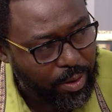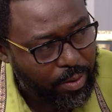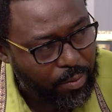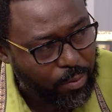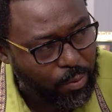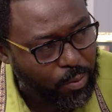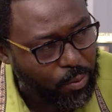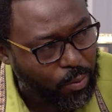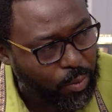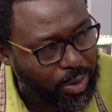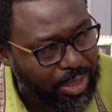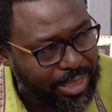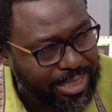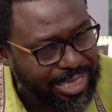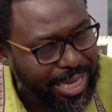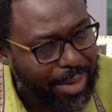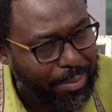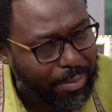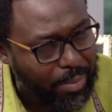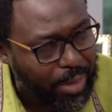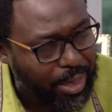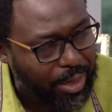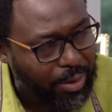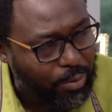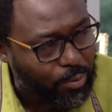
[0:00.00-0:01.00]
What does that
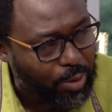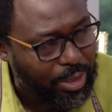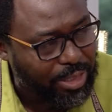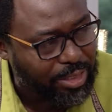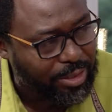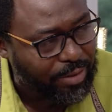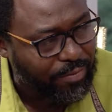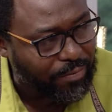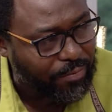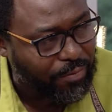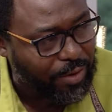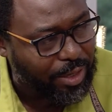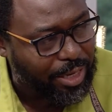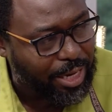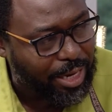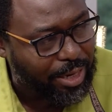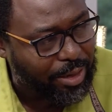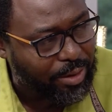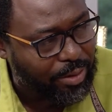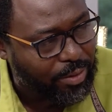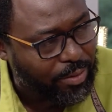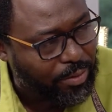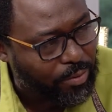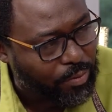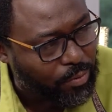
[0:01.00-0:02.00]
mean? What is a
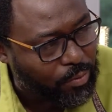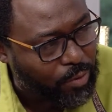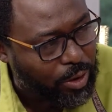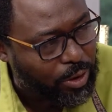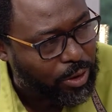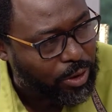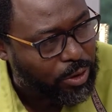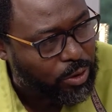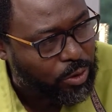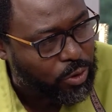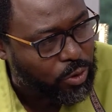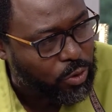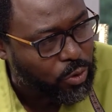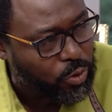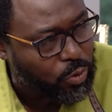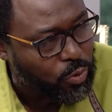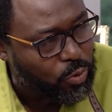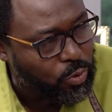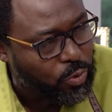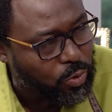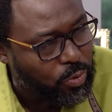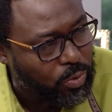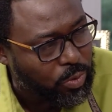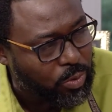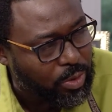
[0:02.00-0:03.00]
vegan? What do you
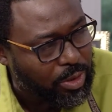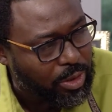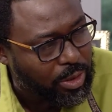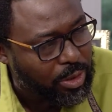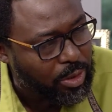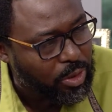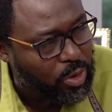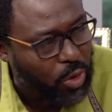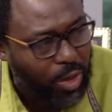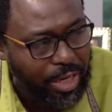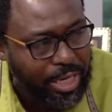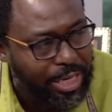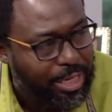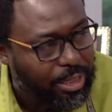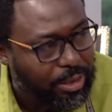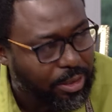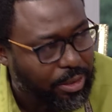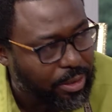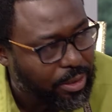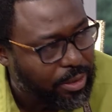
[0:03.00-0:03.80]
not eat?